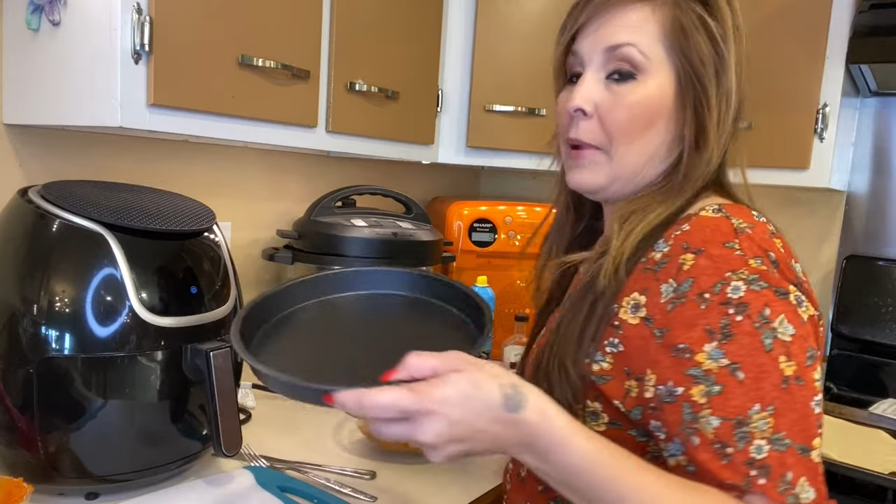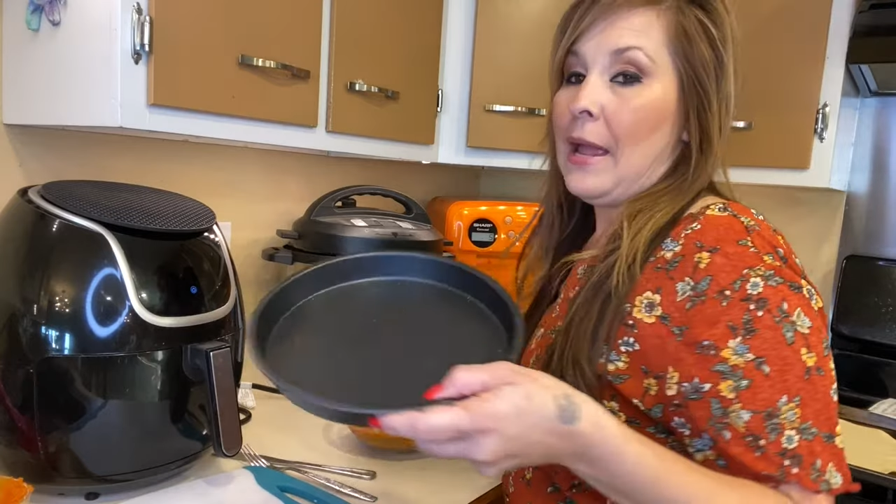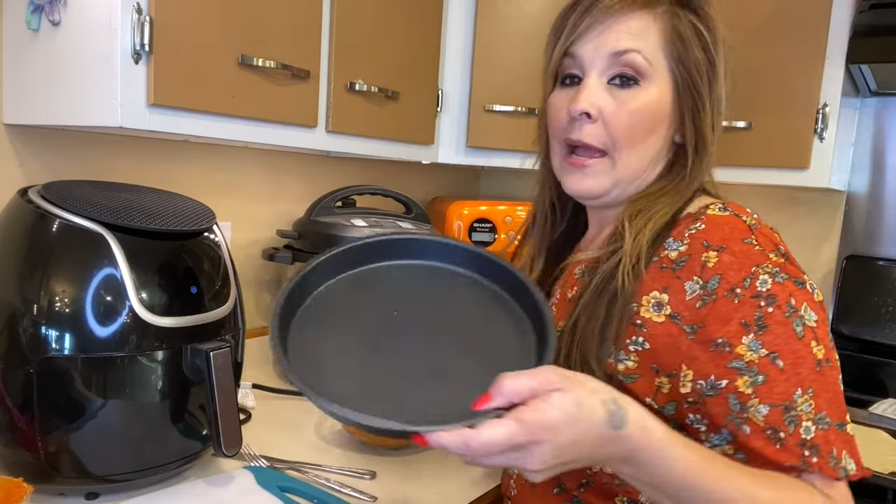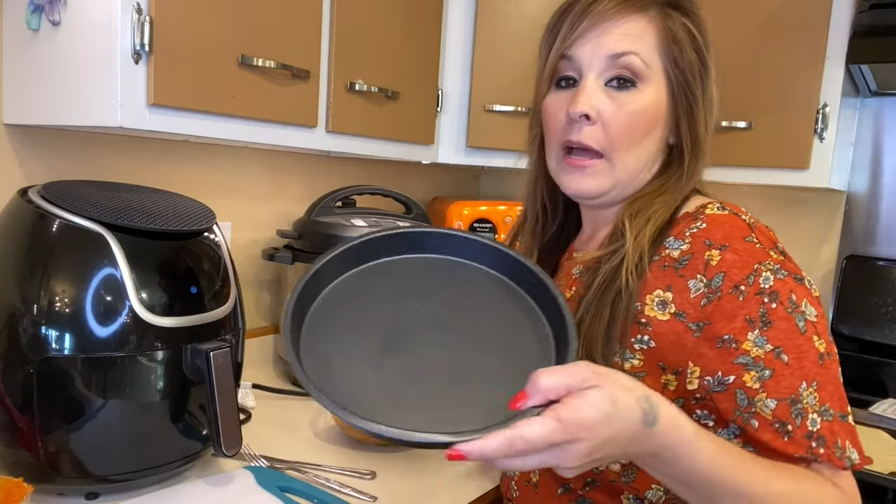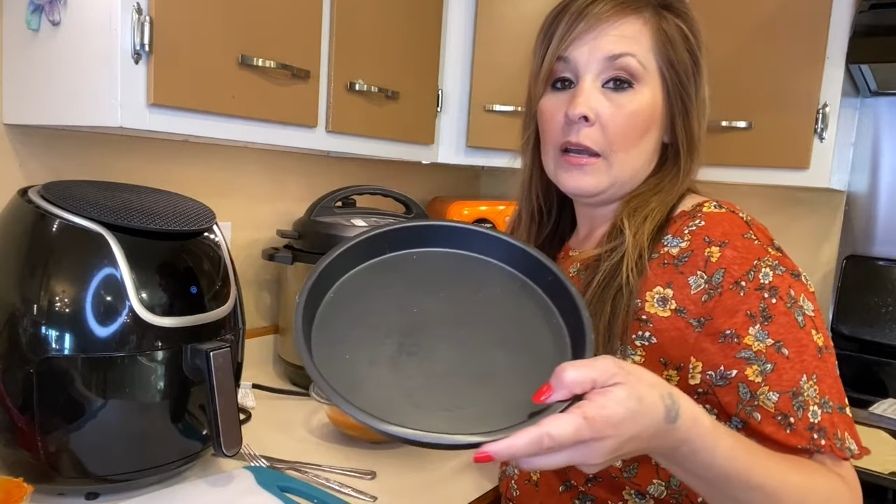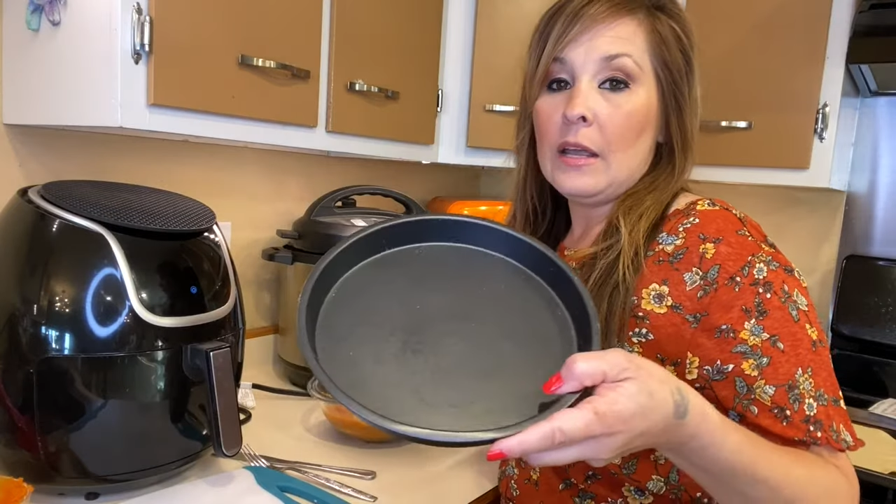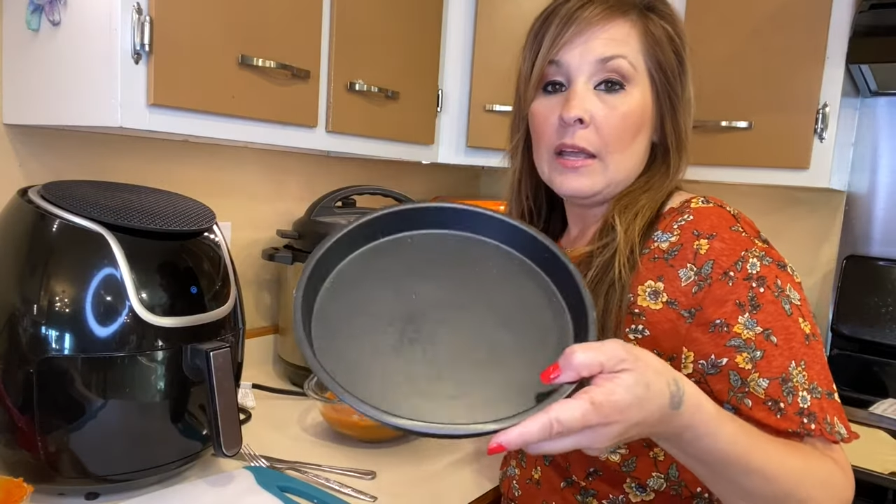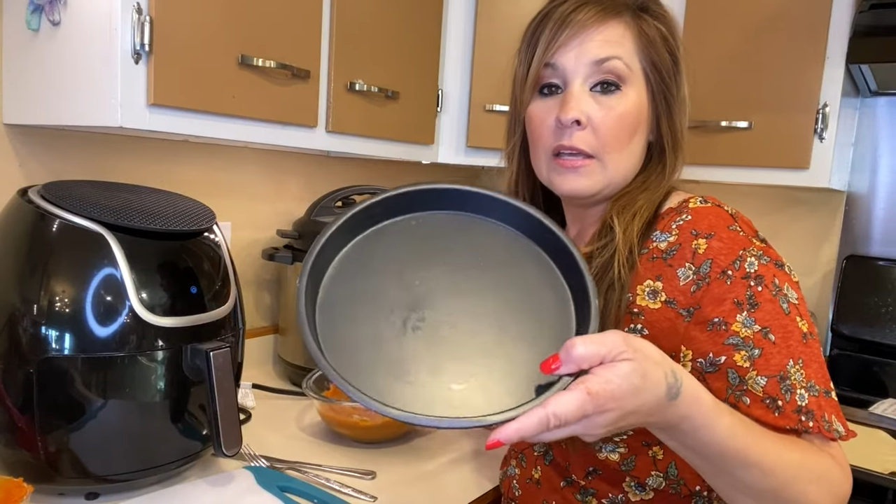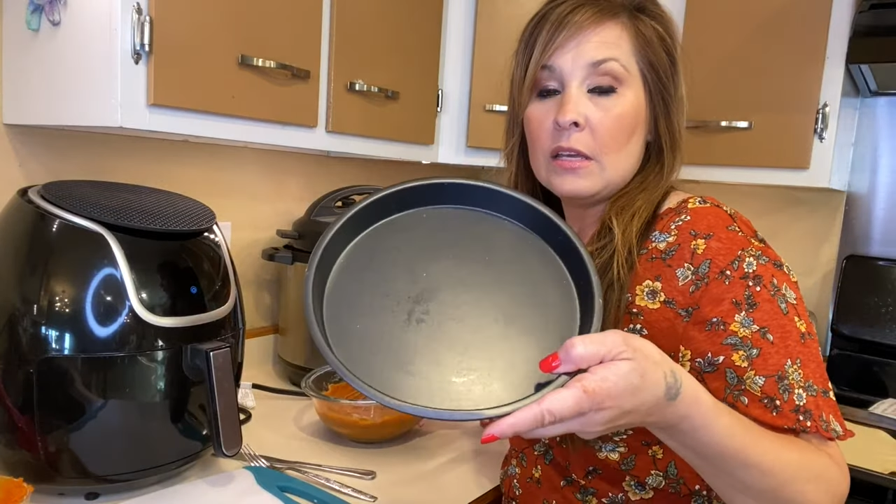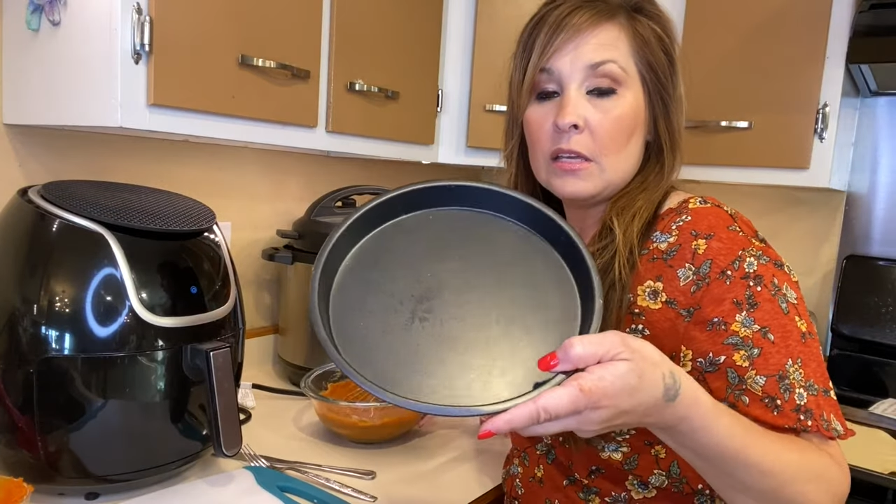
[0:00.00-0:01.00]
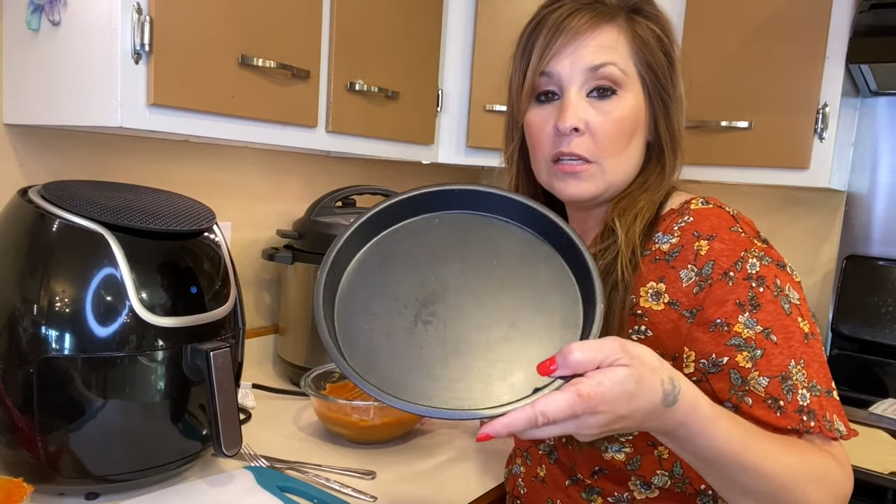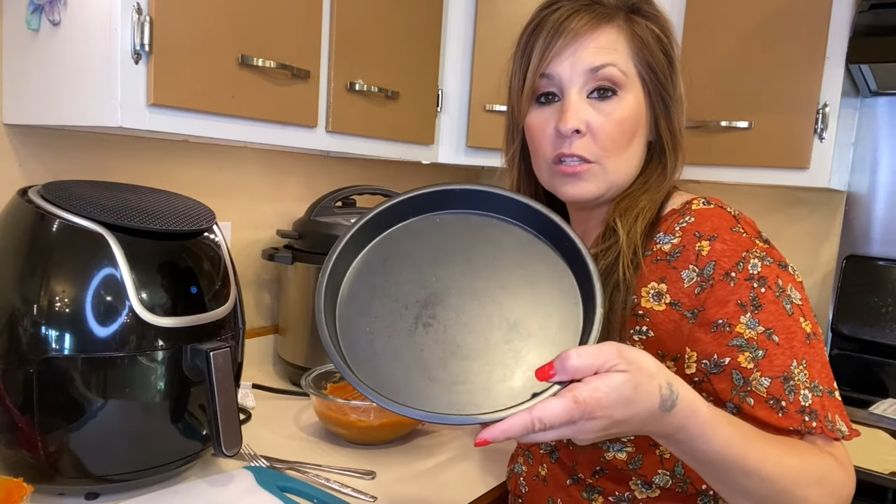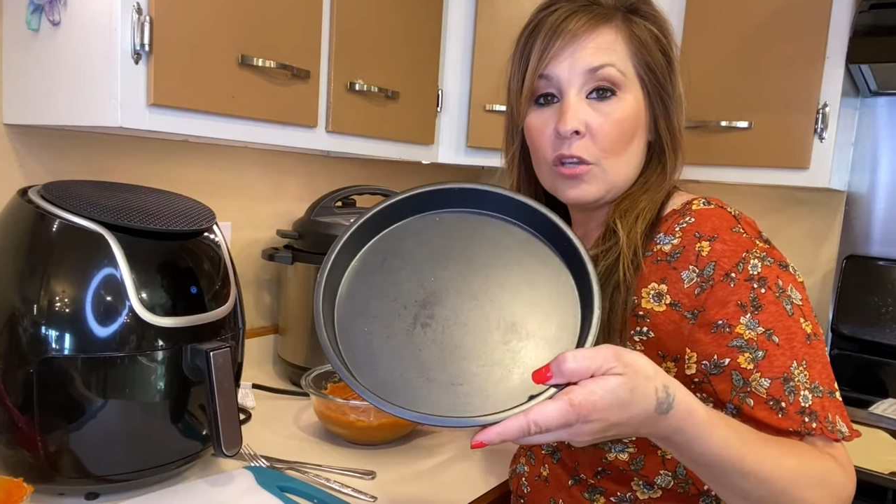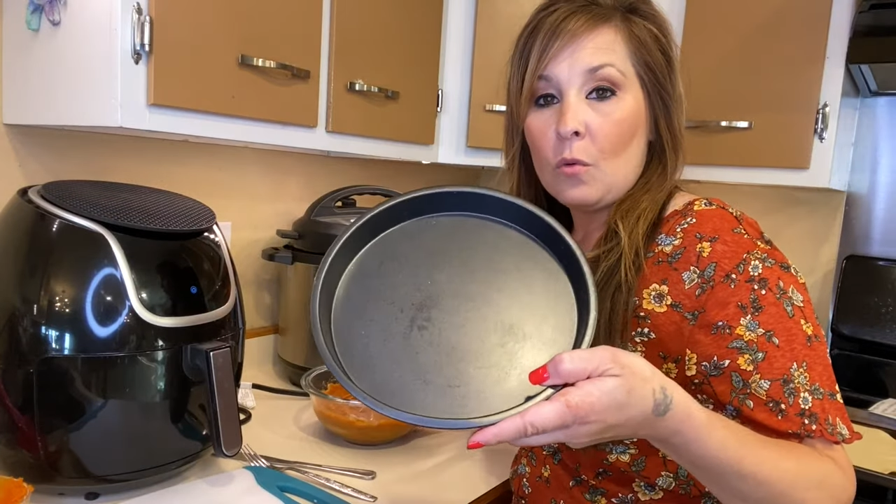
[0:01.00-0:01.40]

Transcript: pan is